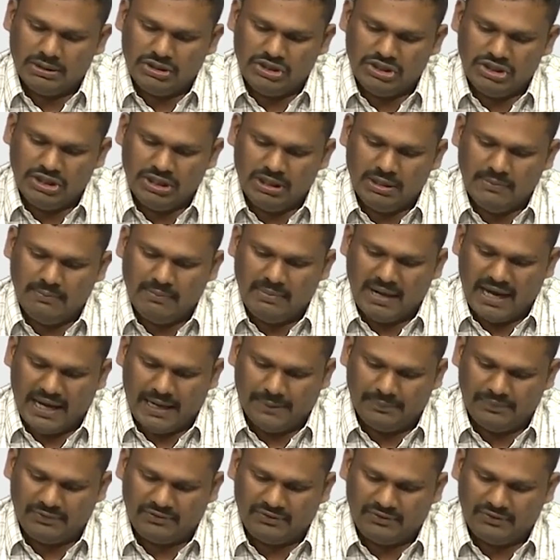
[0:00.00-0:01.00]
G
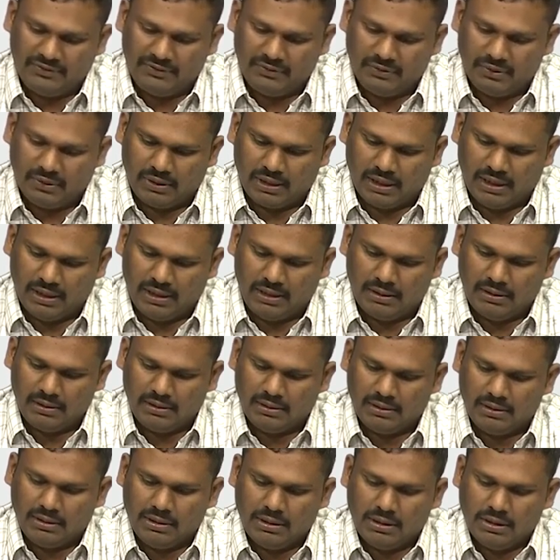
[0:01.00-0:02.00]
maps, okay,
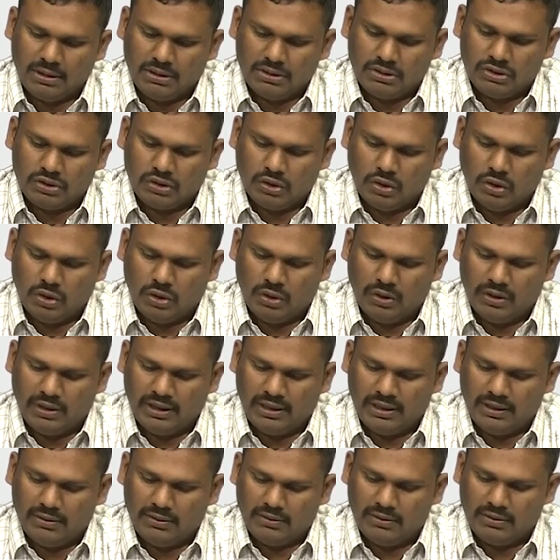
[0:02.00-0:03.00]
so
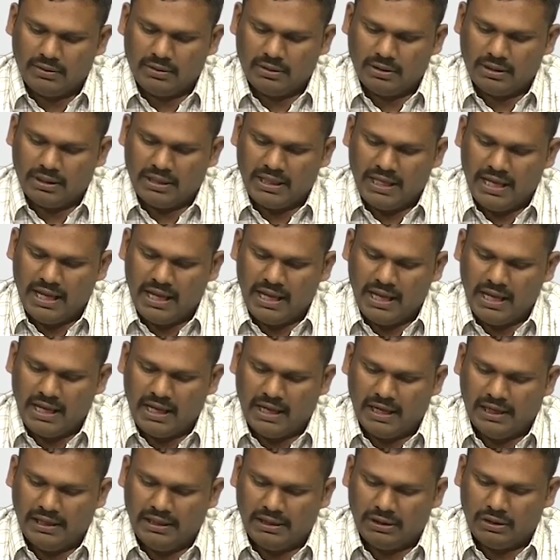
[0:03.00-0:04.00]

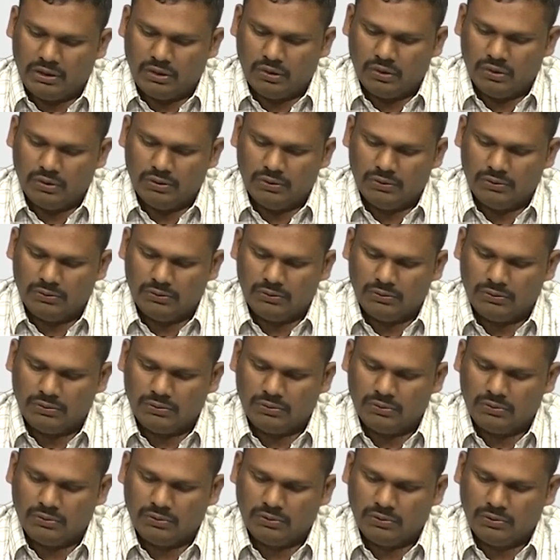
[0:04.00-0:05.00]
Ai to
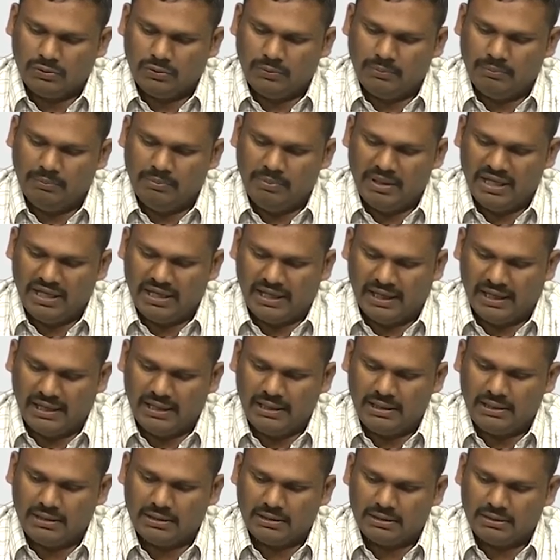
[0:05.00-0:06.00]

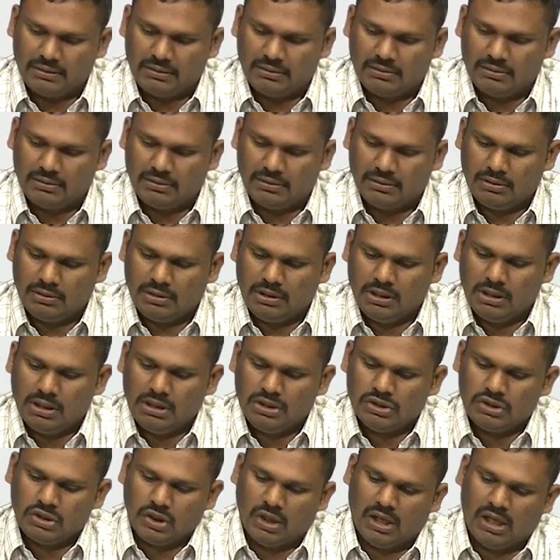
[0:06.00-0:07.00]
Bi.
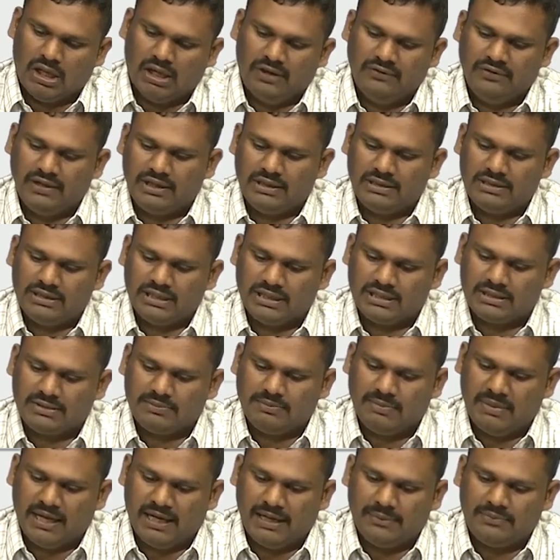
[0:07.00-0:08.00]
So, how it
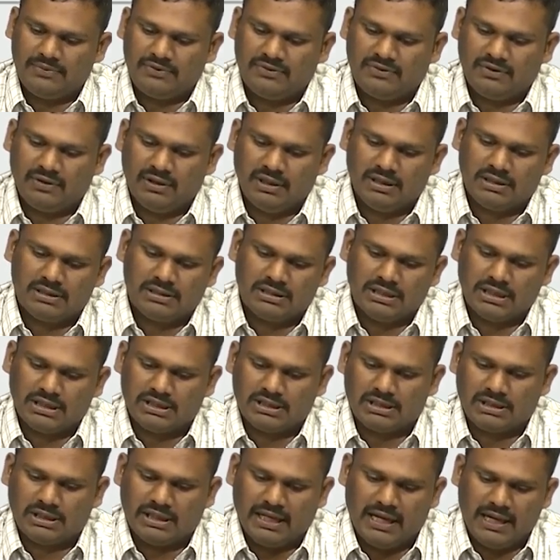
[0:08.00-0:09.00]
just maps? It
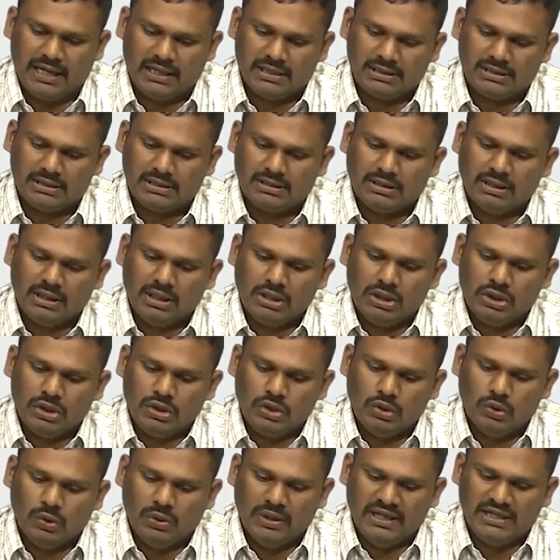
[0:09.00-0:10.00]
just takes,
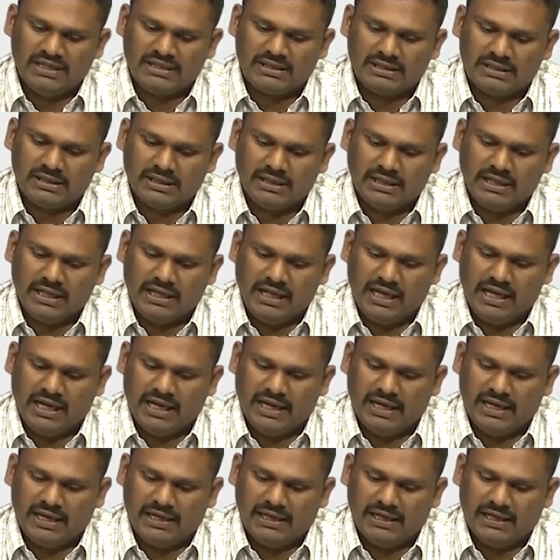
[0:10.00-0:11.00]
you list
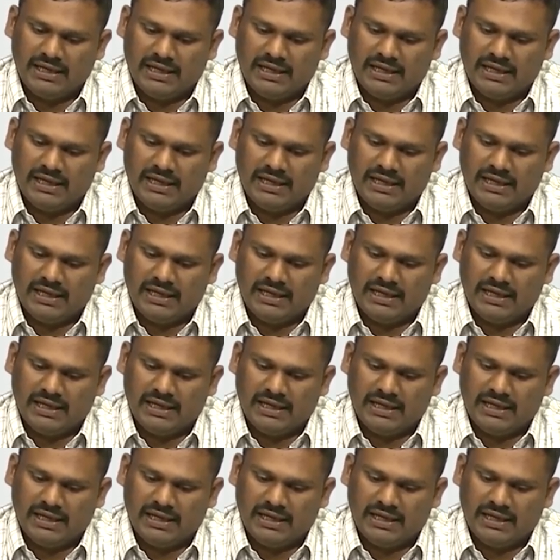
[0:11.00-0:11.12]
Ai